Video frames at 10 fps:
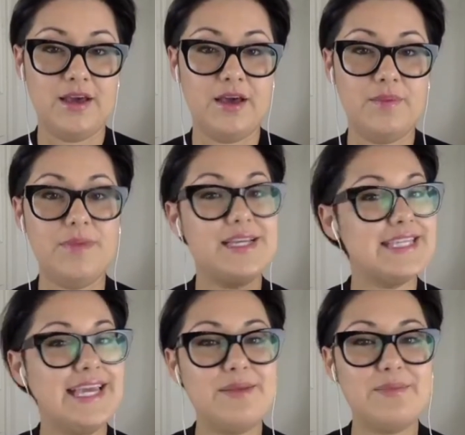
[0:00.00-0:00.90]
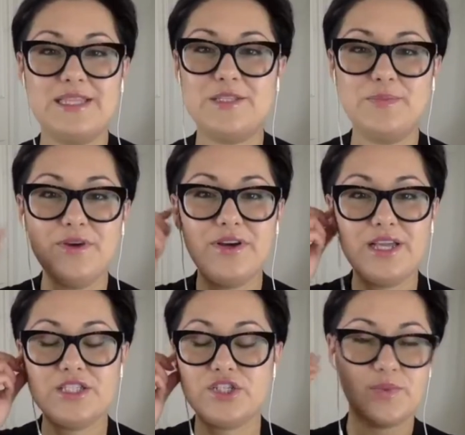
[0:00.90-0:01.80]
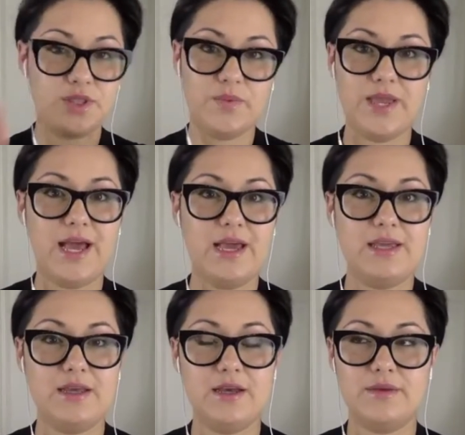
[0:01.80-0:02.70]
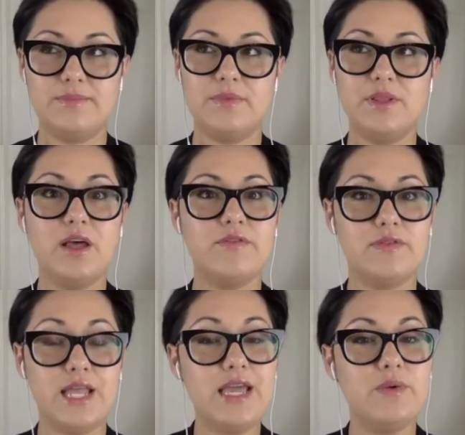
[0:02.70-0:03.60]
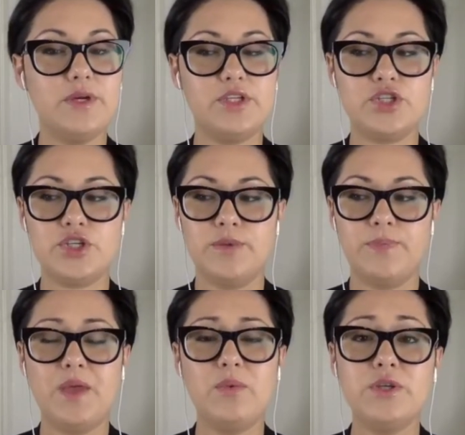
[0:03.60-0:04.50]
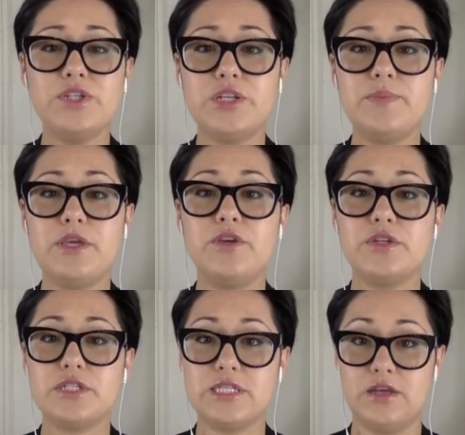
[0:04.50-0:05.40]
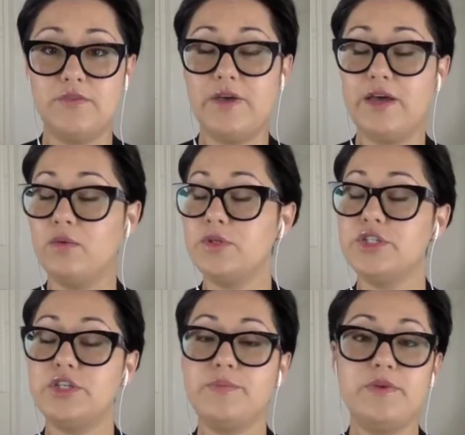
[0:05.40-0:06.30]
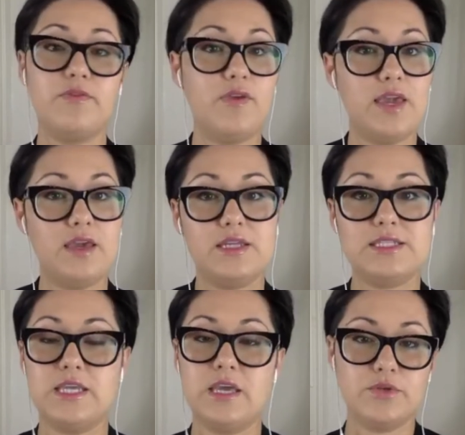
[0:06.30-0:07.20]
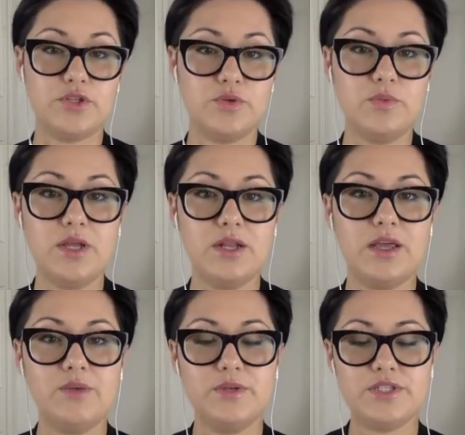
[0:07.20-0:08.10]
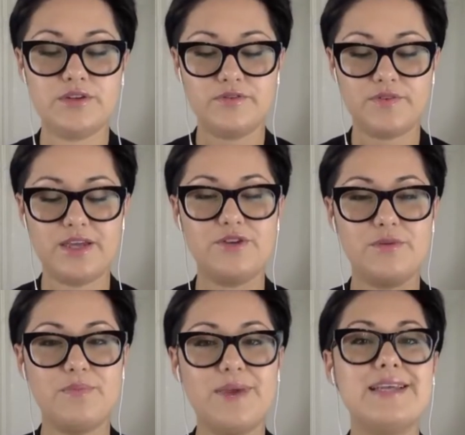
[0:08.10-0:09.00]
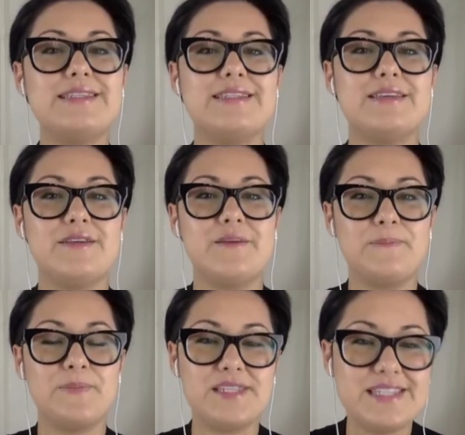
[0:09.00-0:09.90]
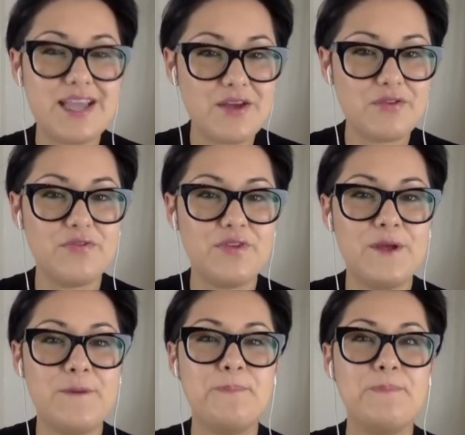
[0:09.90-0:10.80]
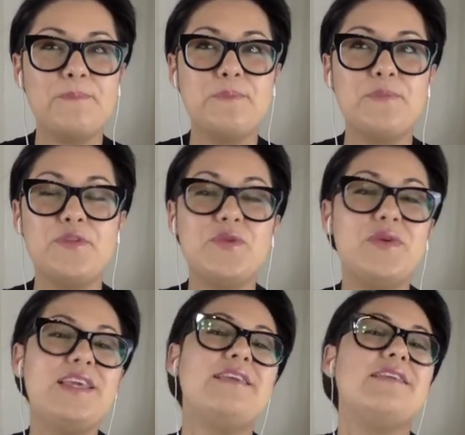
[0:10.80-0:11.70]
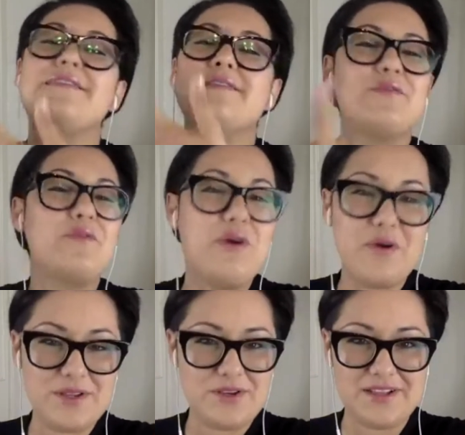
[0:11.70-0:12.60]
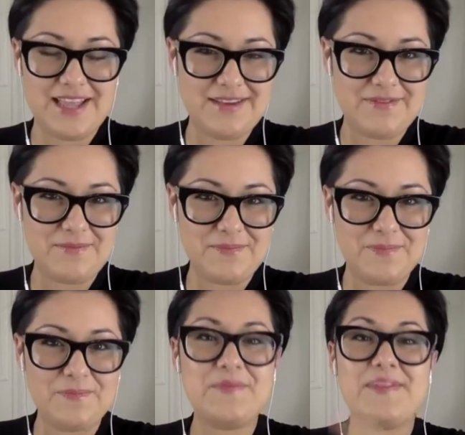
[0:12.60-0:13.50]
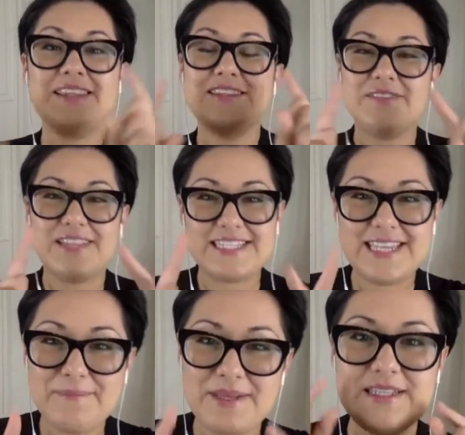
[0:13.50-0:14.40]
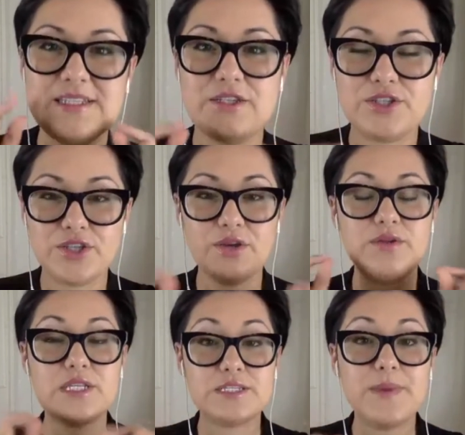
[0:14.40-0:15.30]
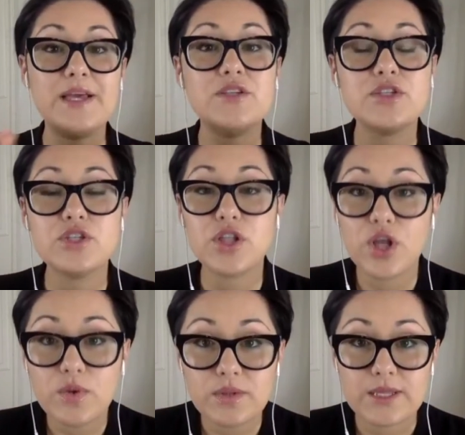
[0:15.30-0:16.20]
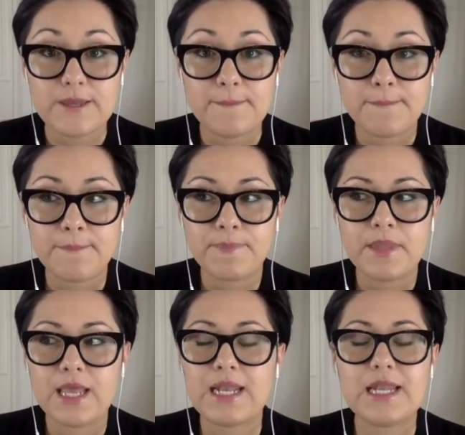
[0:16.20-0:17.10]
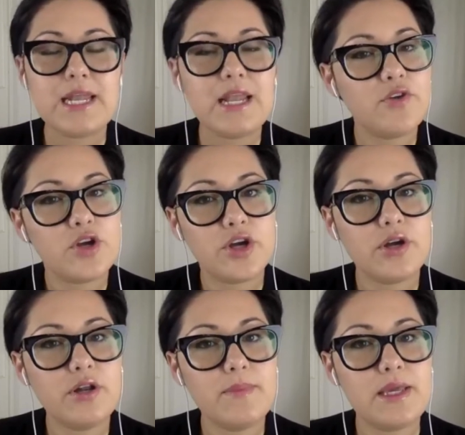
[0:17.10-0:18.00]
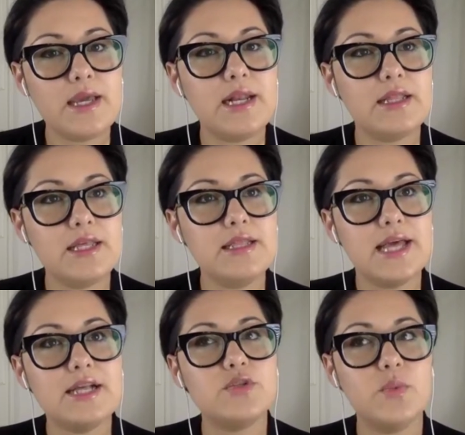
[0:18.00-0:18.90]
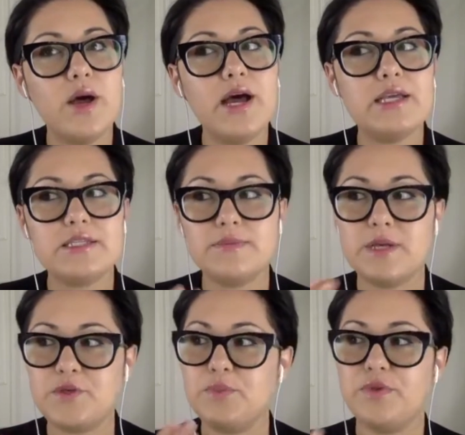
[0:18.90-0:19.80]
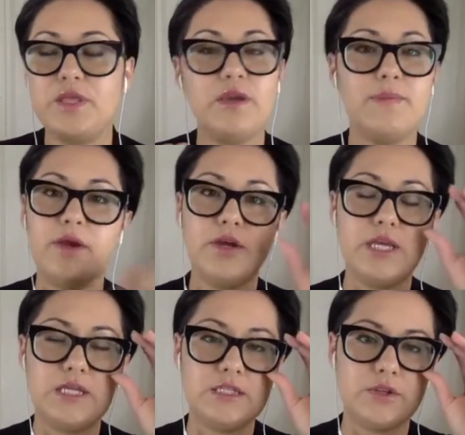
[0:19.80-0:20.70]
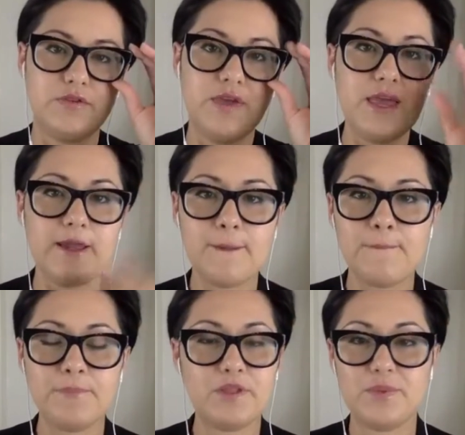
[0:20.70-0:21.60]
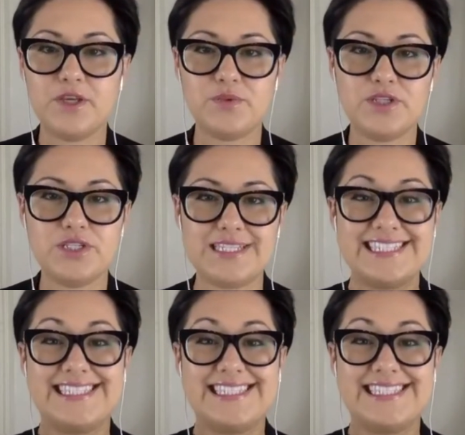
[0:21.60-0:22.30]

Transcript: Because again, with this book and just with the way I love language, I want you to be yourself. I don't want you to be fake to get you want. I want you to find your best self to grow in your life. So the tip is to smile slowly. And it never occurred to me. And I think that's why sometimes people think Americans are fake. It's because we just